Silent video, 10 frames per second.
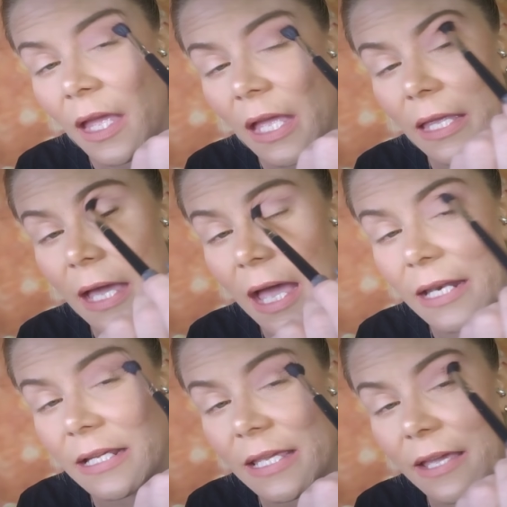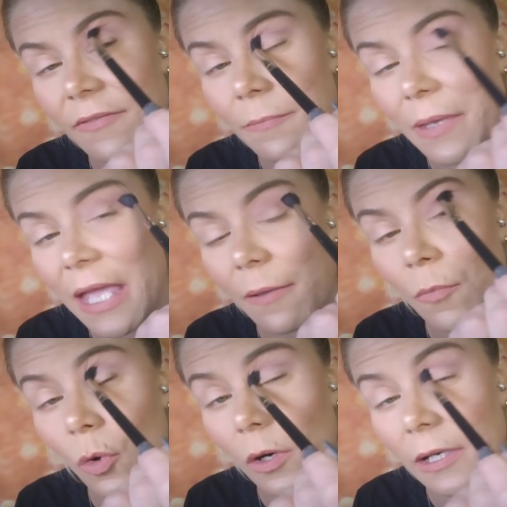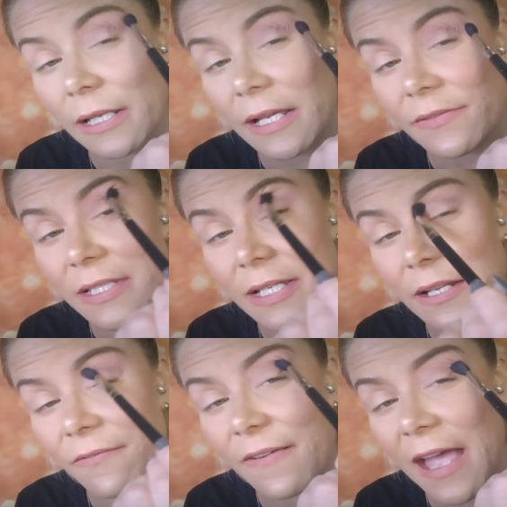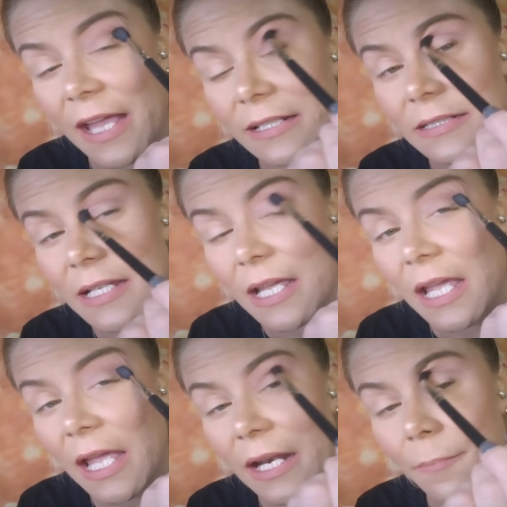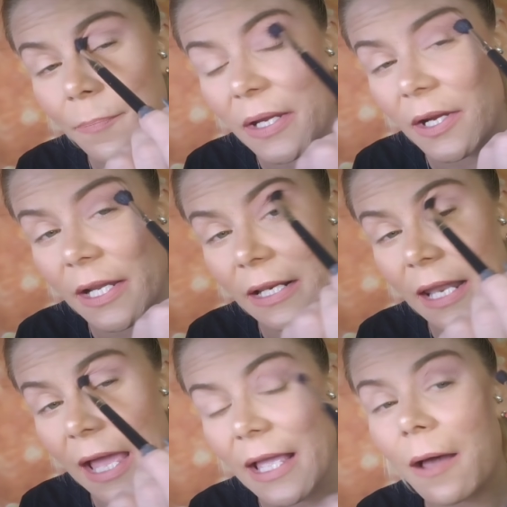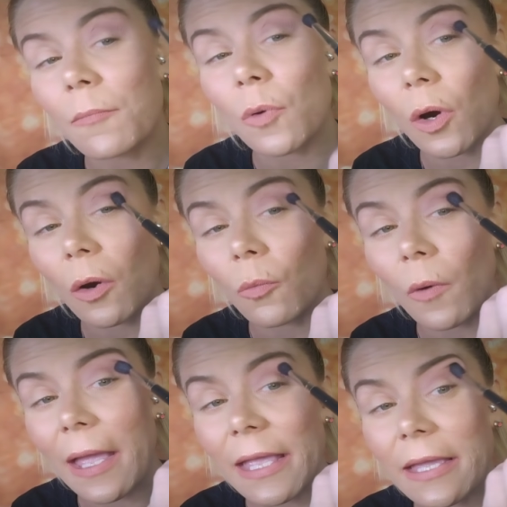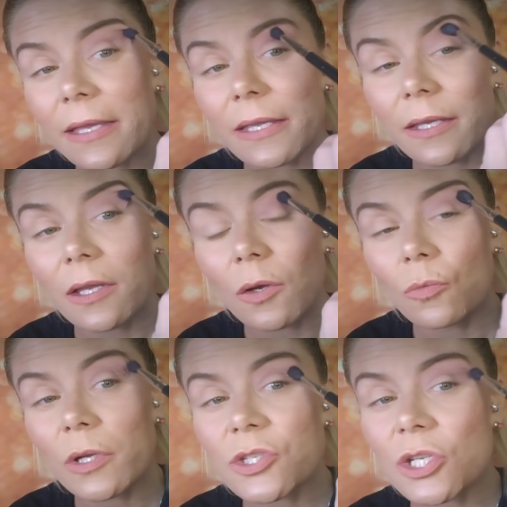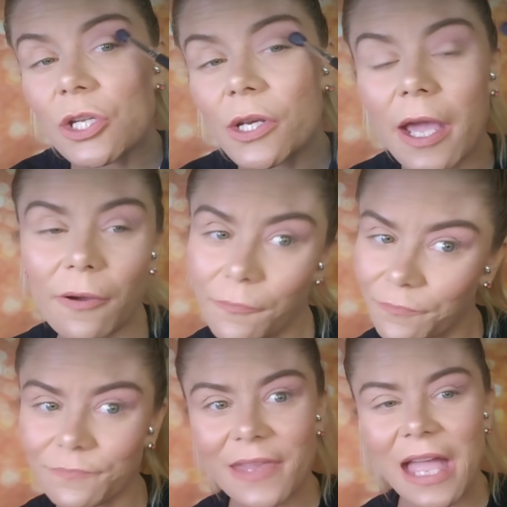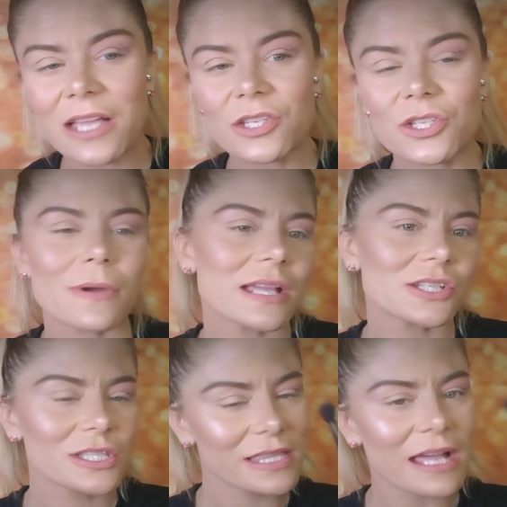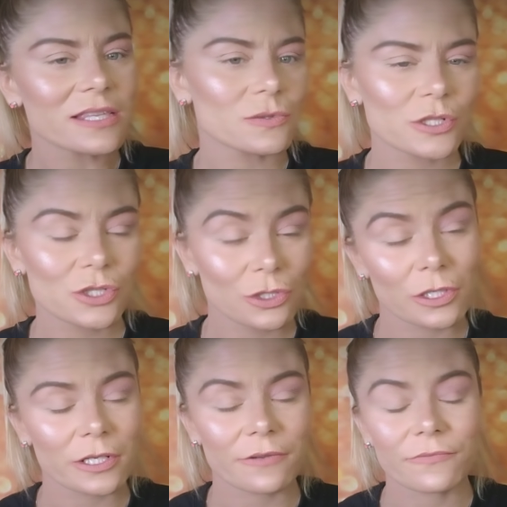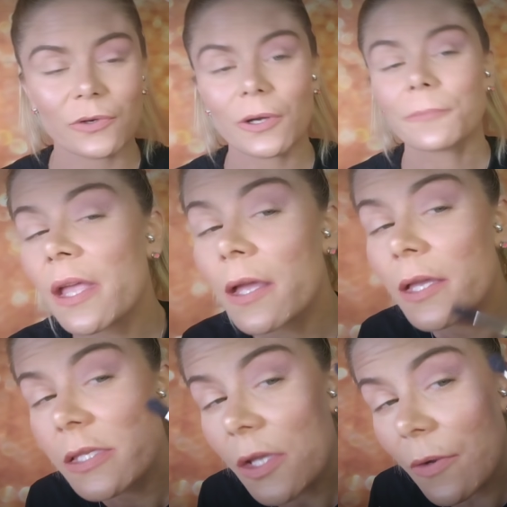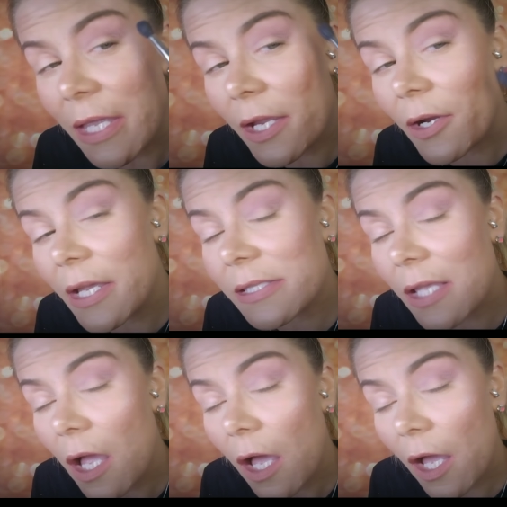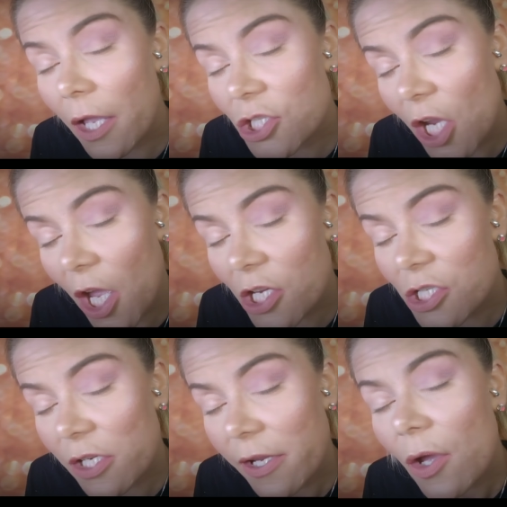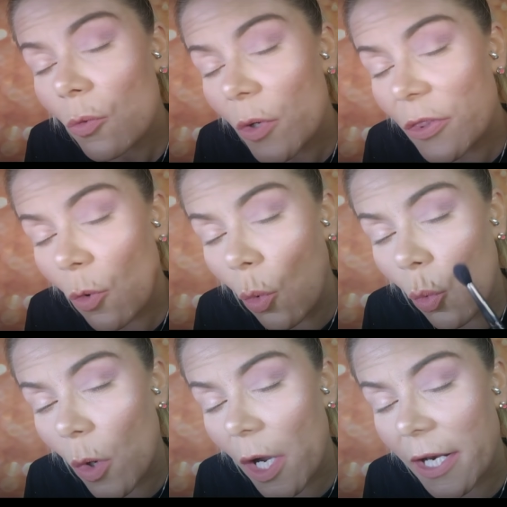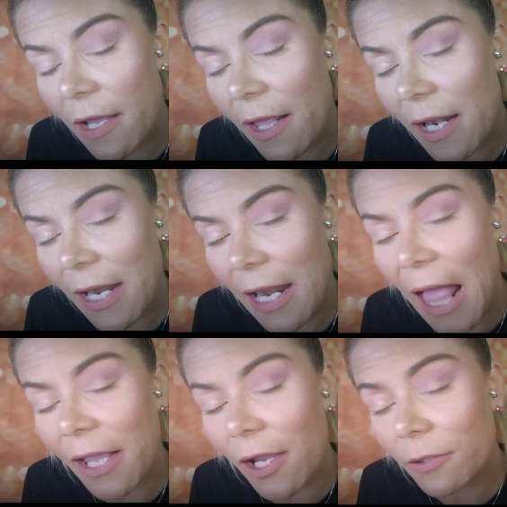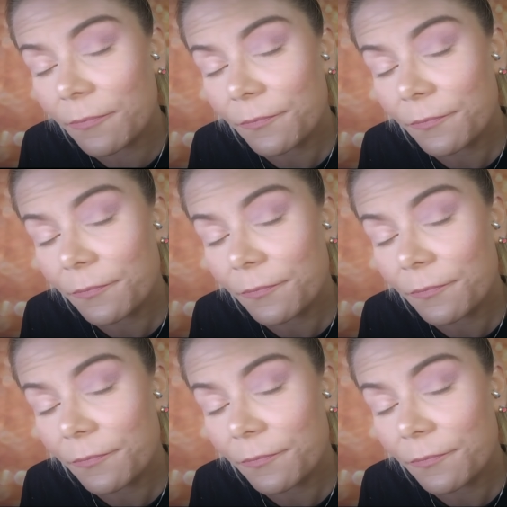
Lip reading: and kind of giving me a more lifted effect and appearing like I'm more awake, which, you know, as you age, that's what you're looking for. So here is Hush Hush with one layer.